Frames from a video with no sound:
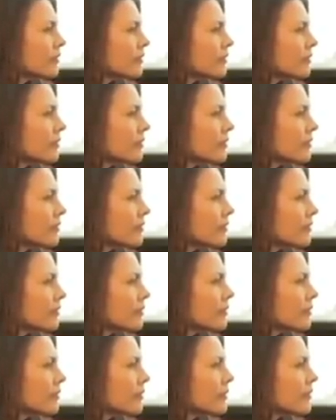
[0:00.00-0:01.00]

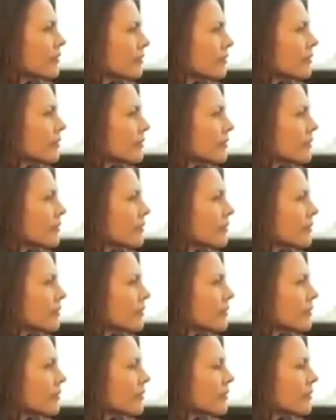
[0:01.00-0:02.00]

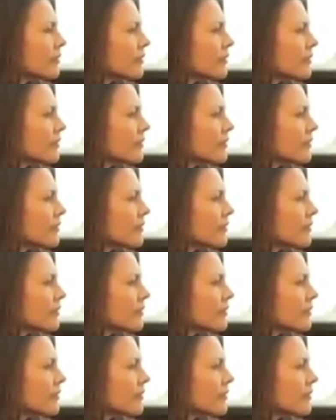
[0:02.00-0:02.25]
[no speech]